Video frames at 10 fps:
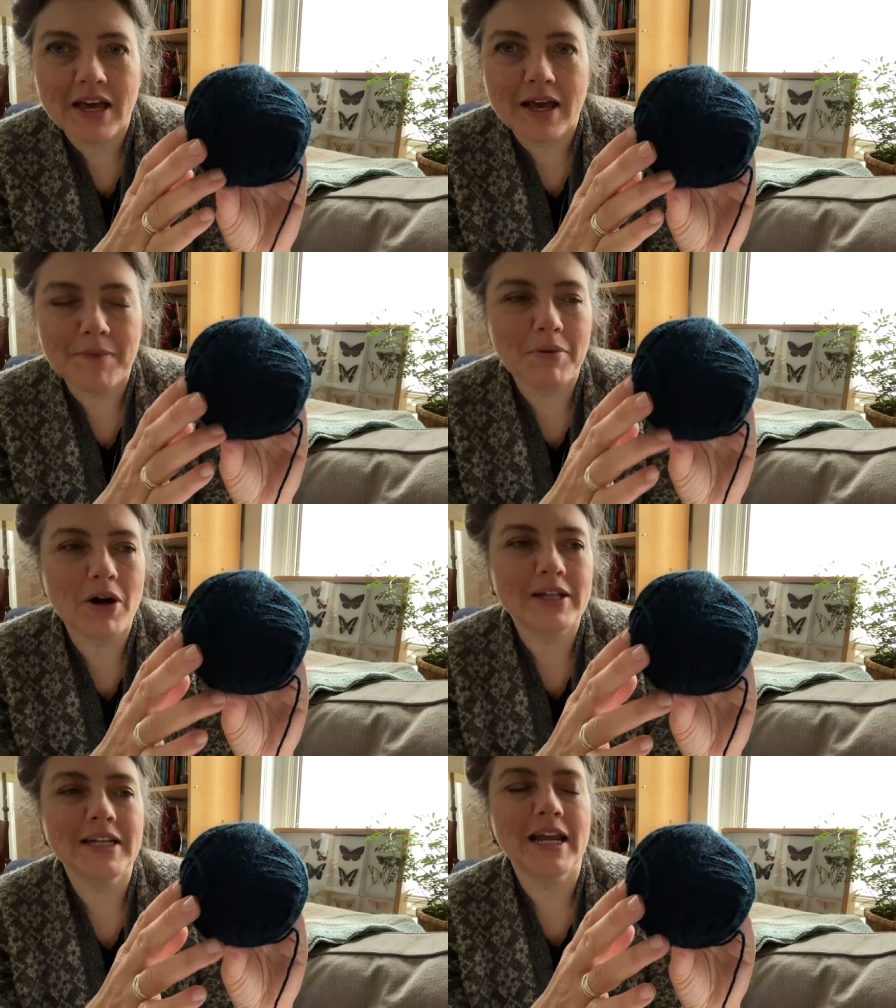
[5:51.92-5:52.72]
I
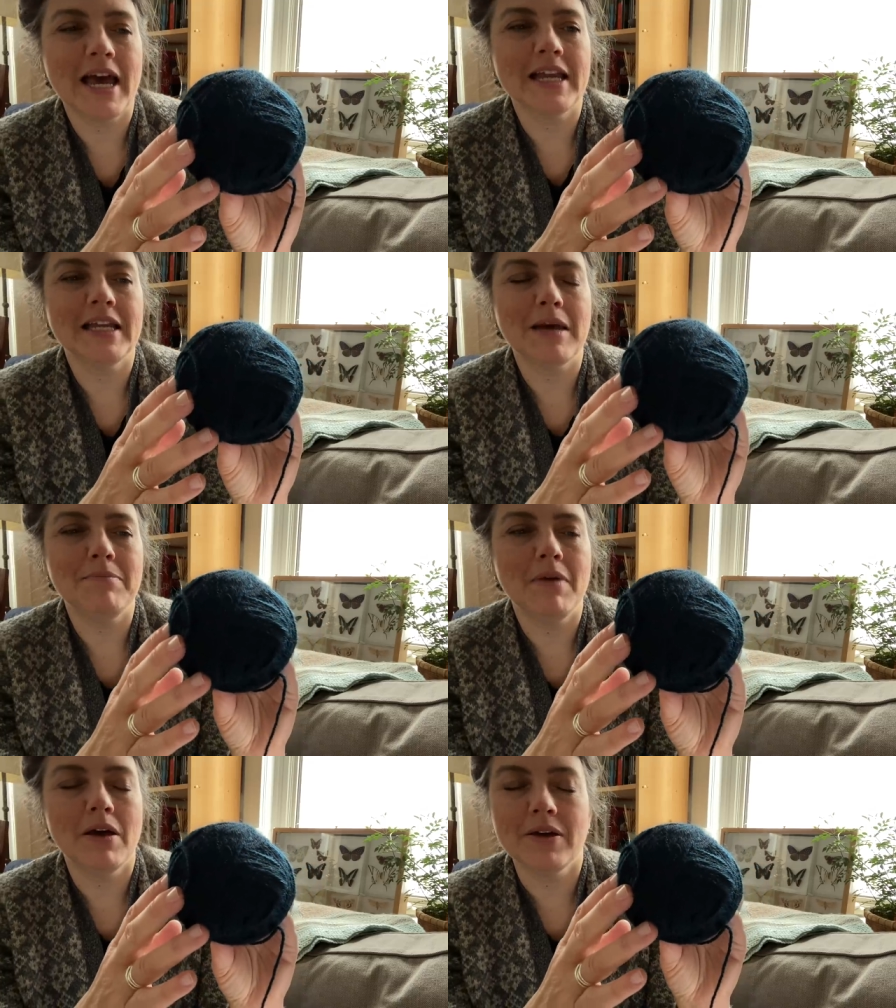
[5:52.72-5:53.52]
bought it at La,
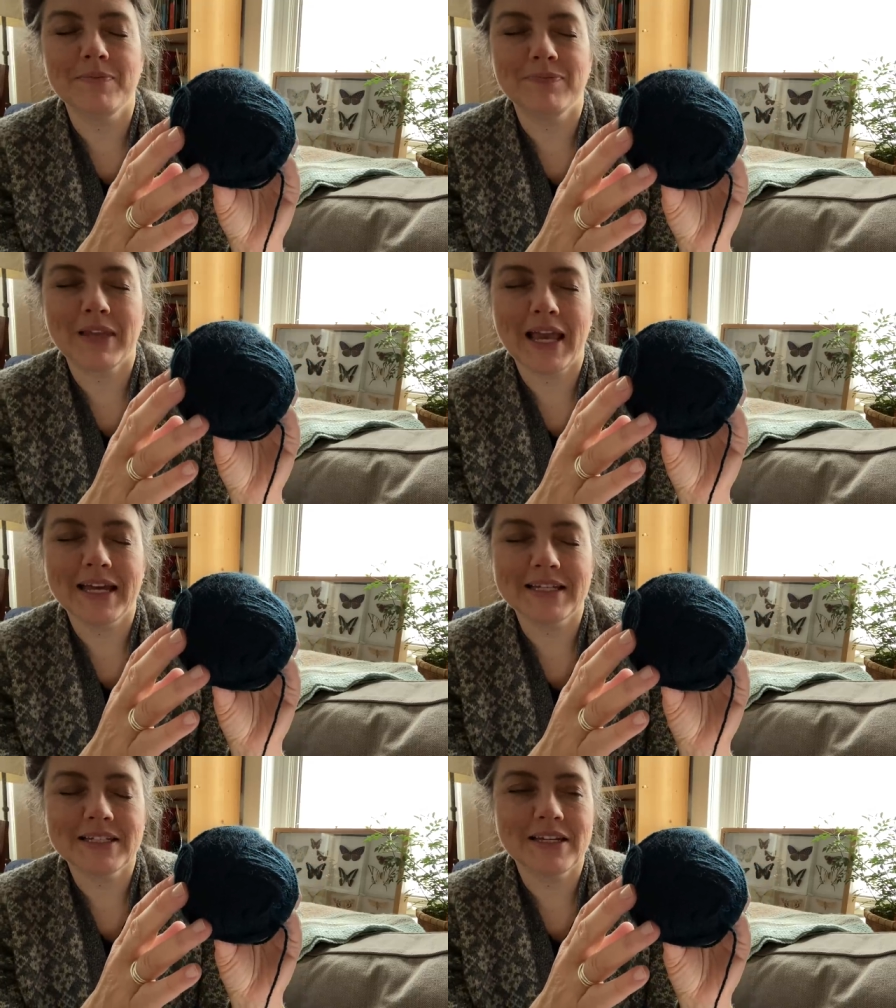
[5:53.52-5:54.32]
um,
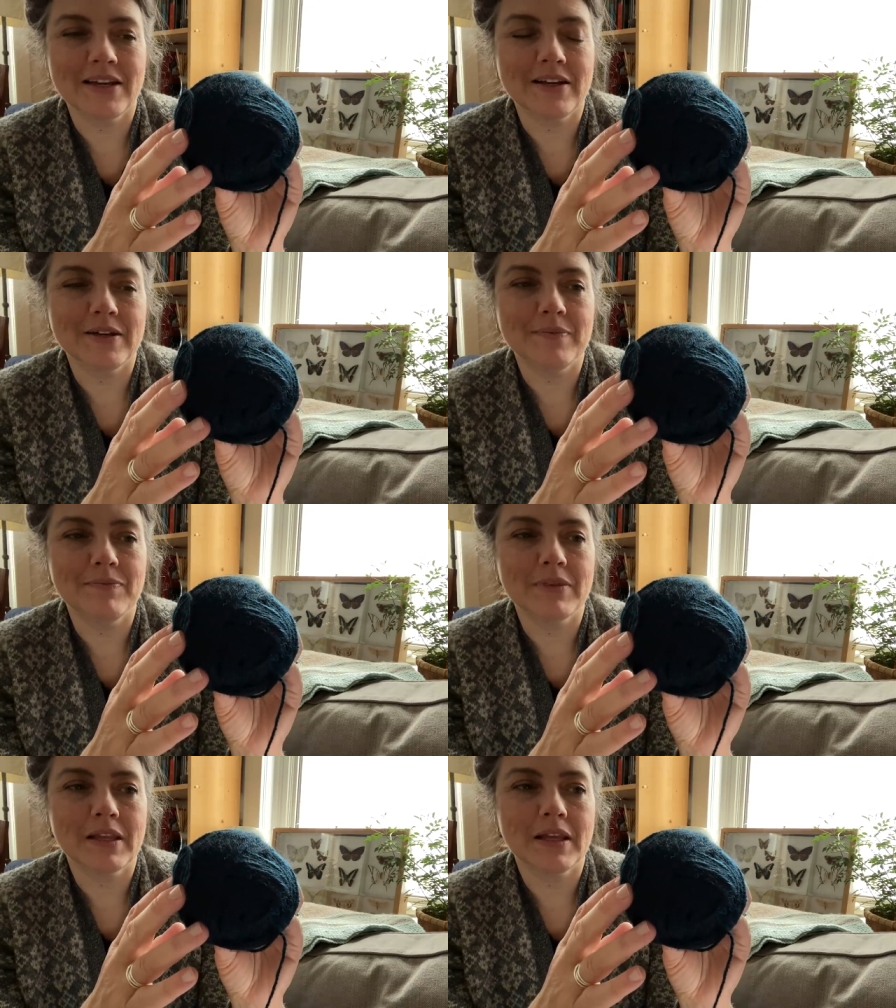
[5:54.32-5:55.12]
at
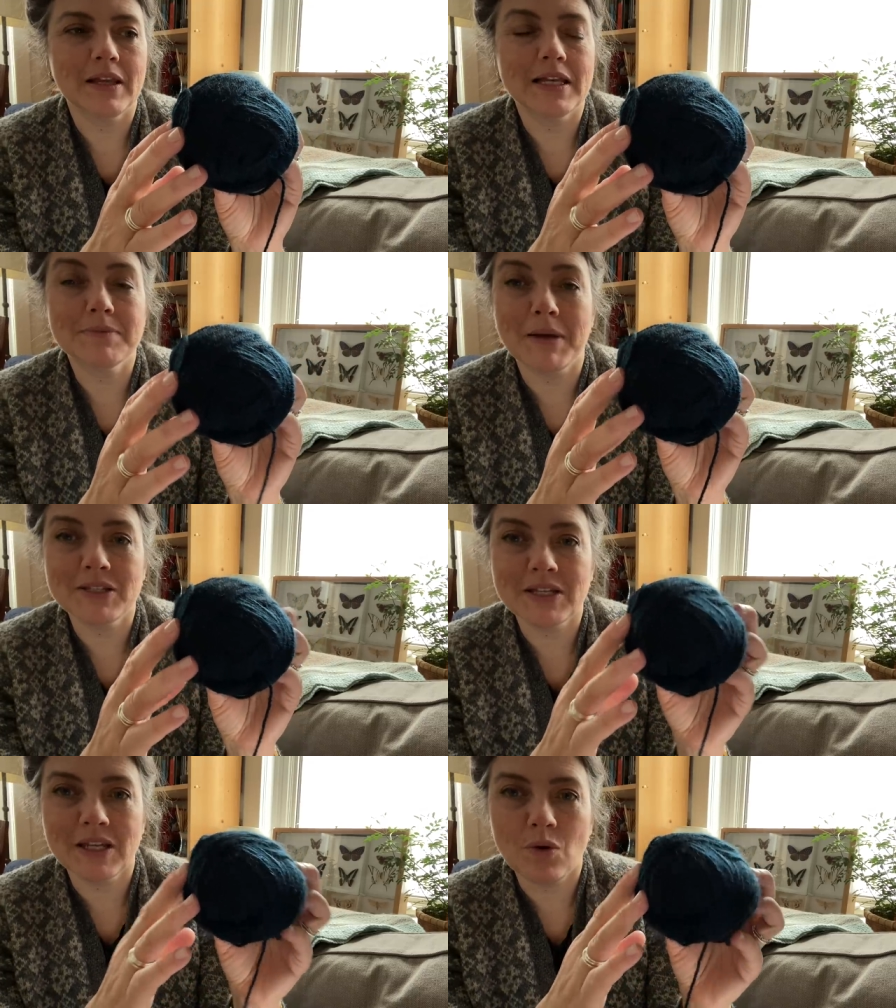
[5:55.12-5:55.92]
um, Espace
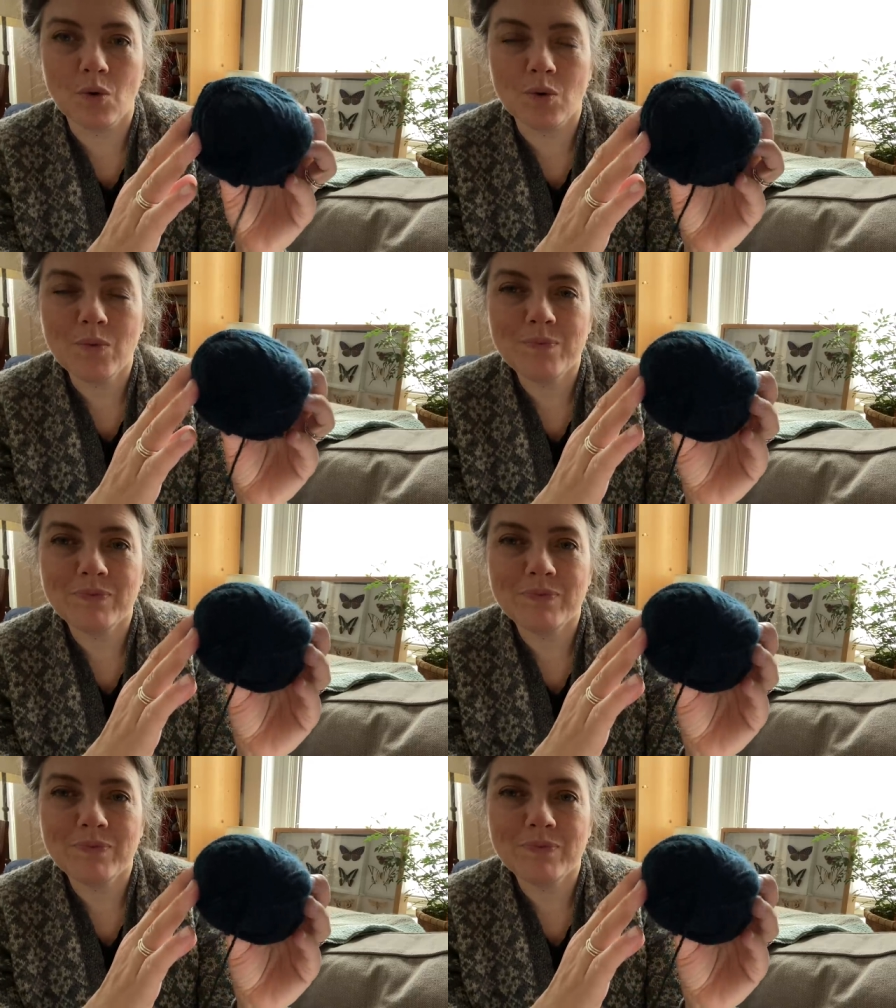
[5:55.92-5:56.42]
Tricot.